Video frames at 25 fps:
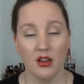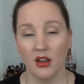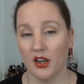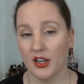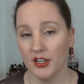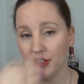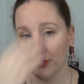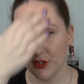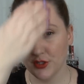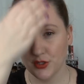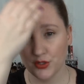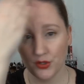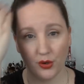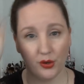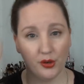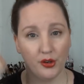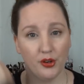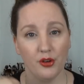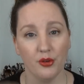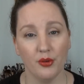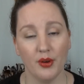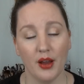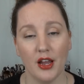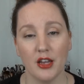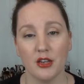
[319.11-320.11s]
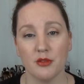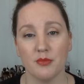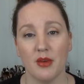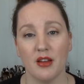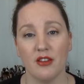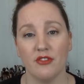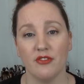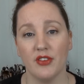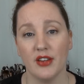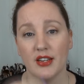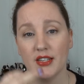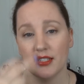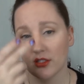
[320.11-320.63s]
I just dotted around my
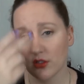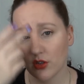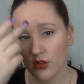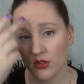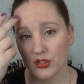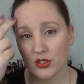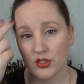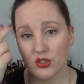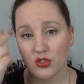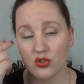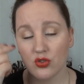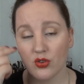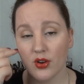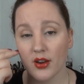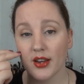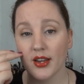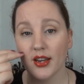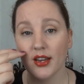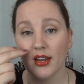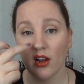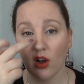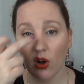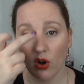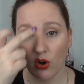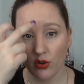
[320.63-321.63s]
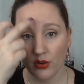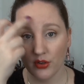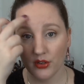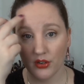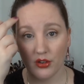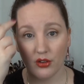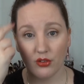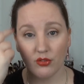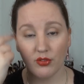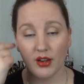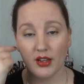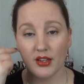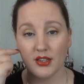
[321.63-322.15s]
face, concentrating on
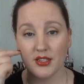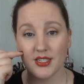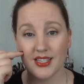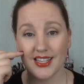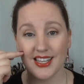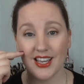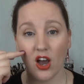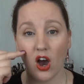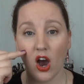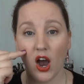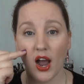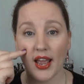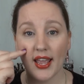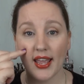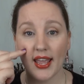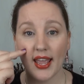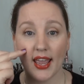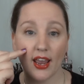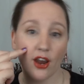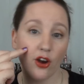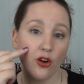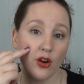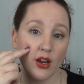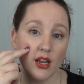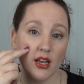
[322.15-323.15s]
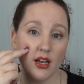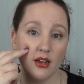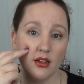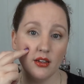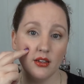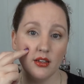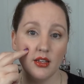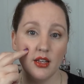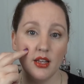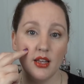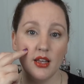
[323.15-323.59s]
around the eye area.